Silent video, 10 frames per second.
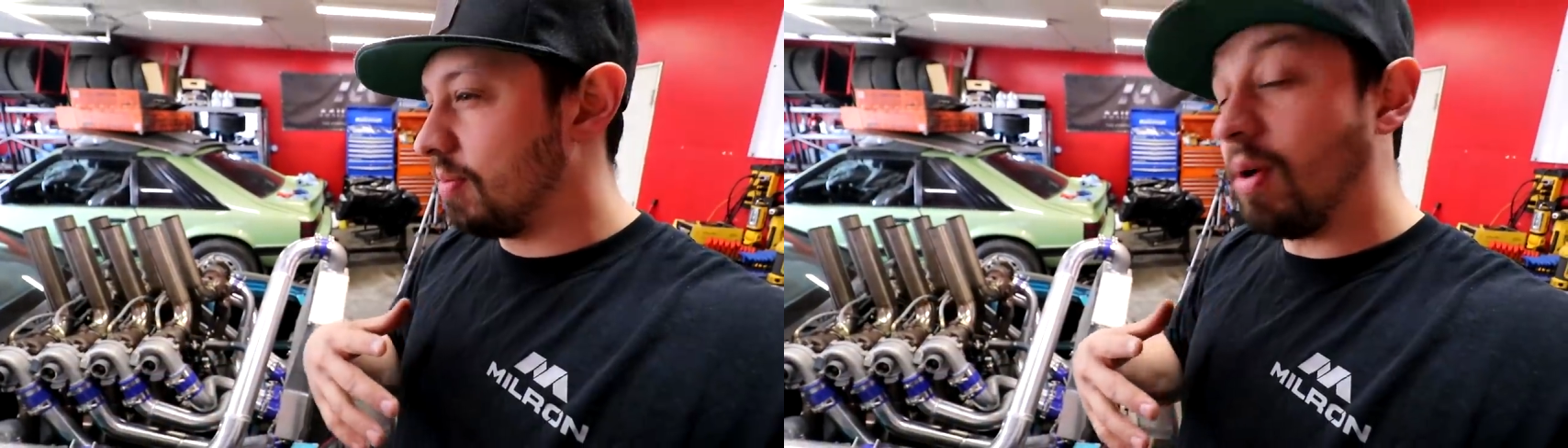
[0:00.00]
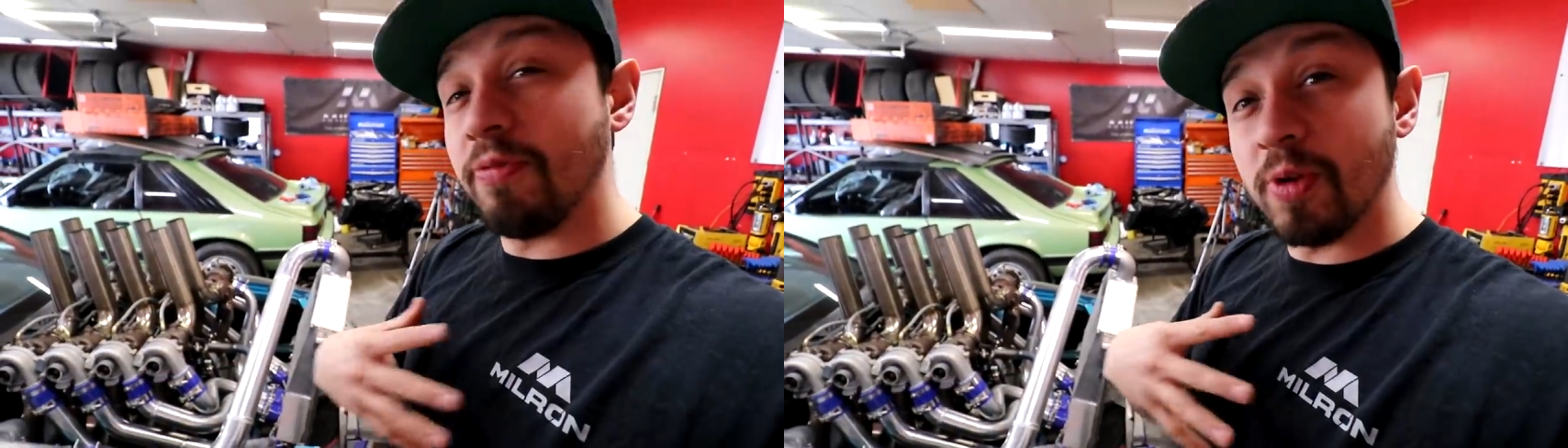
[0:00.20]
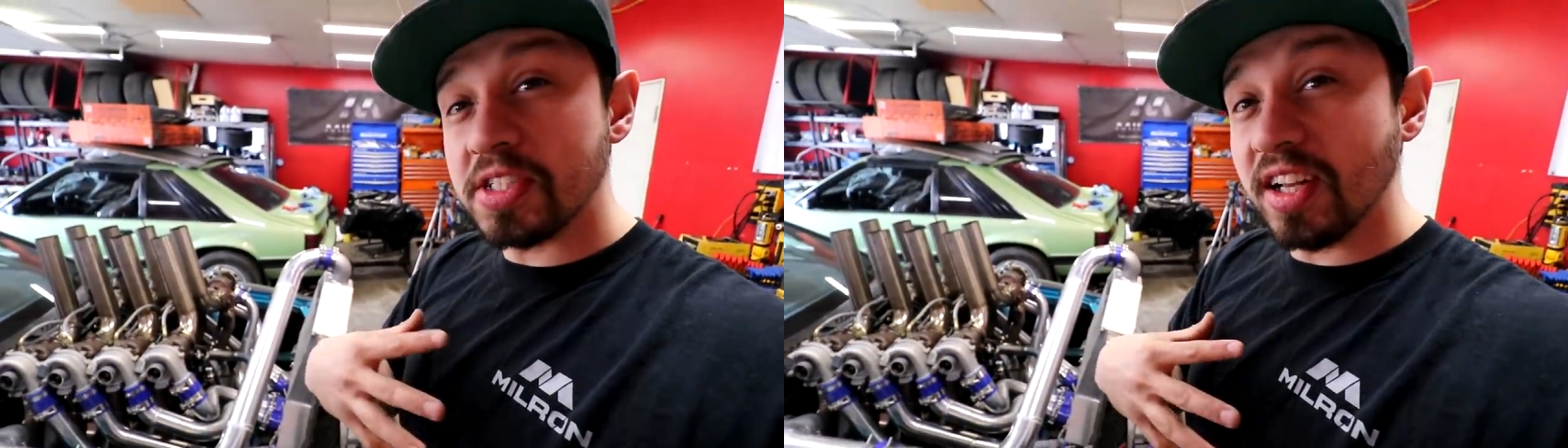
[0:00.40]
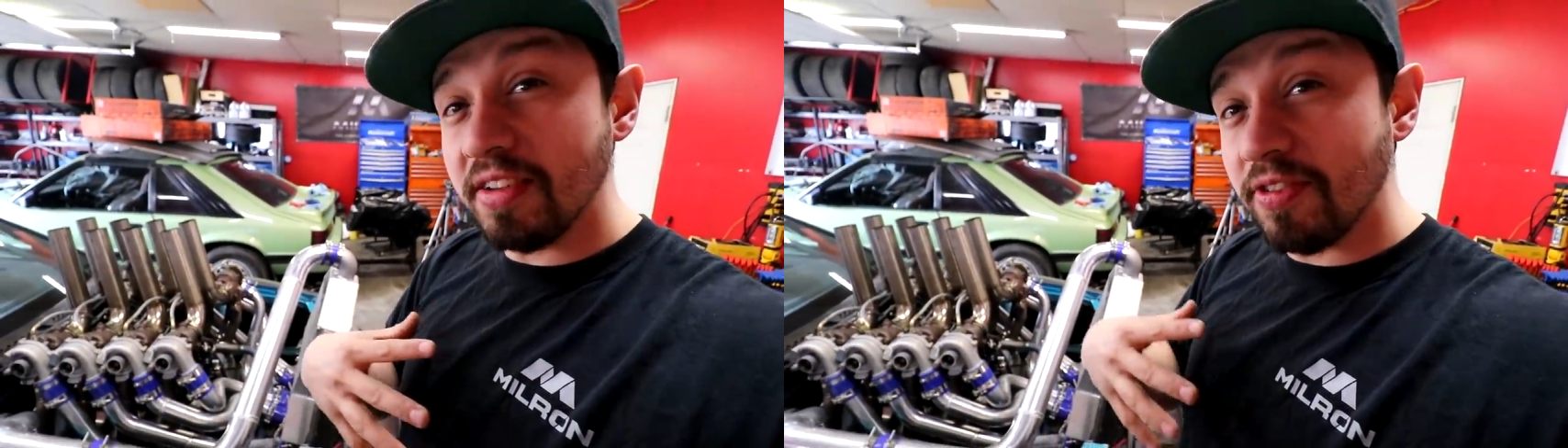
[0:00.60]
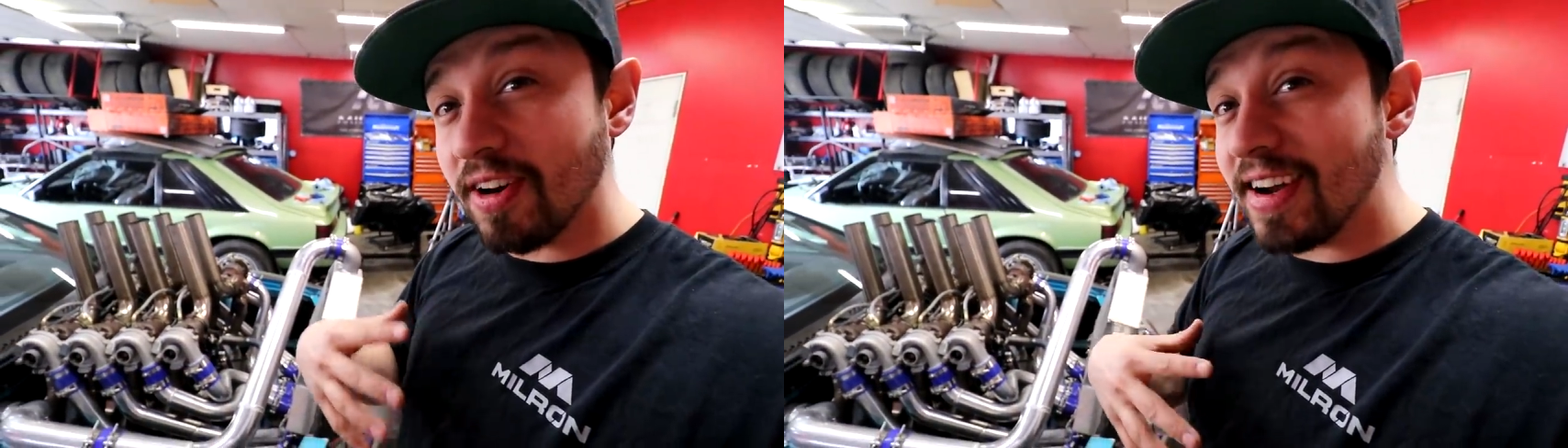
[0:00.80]
But fortunately
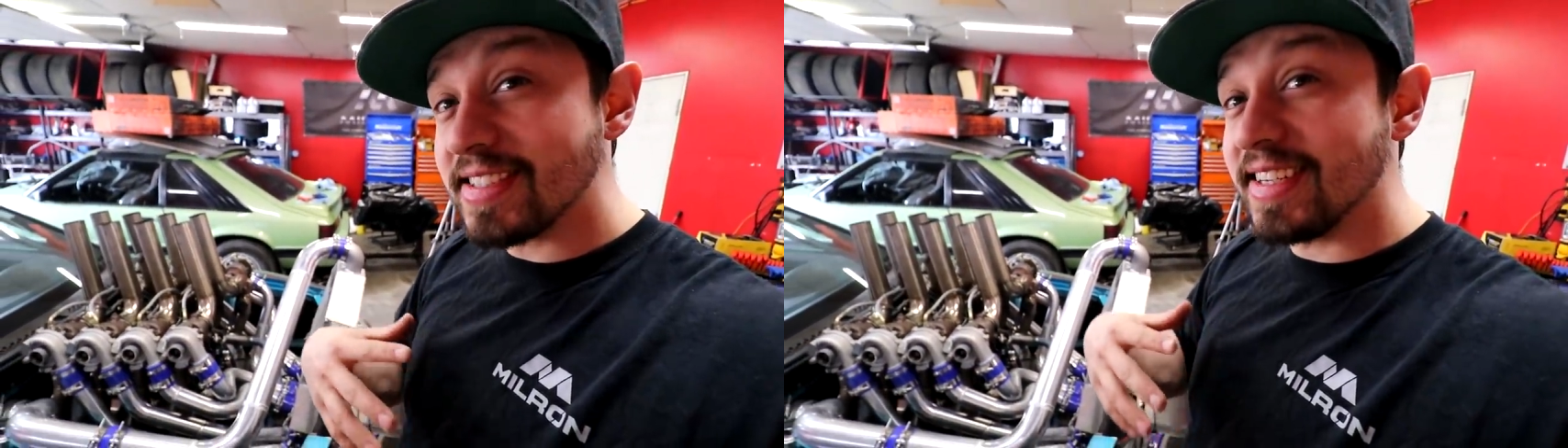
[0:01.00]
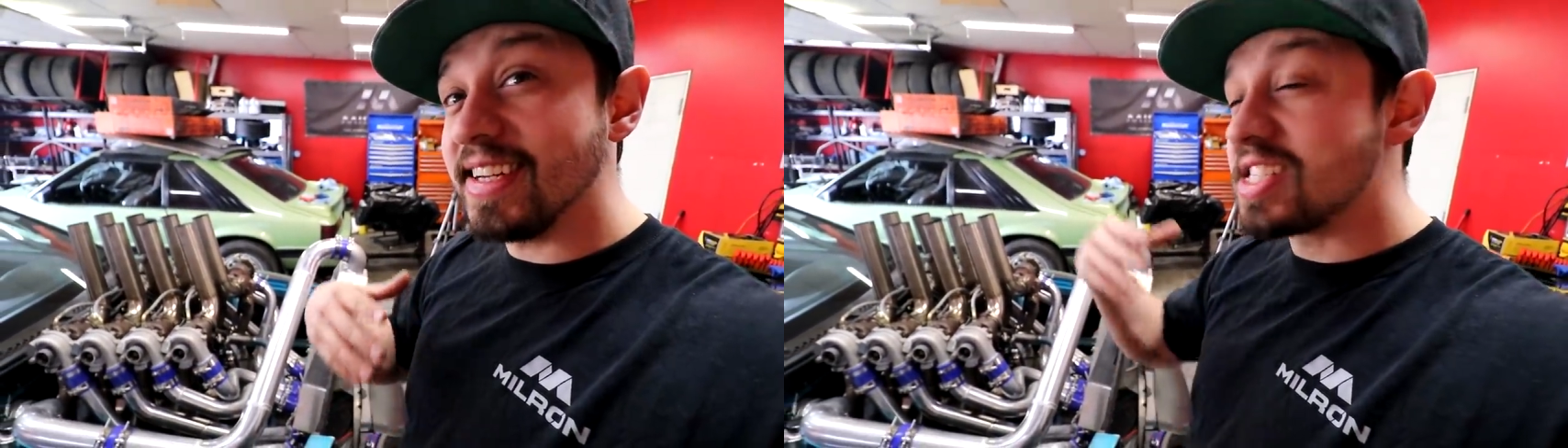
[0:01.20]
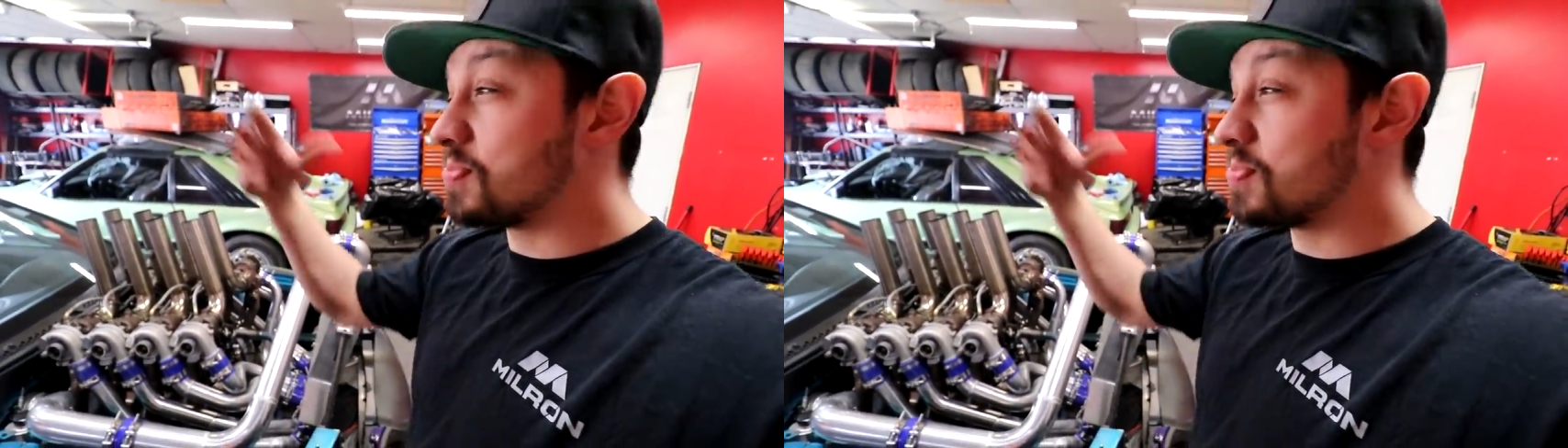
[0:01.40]
for us, it's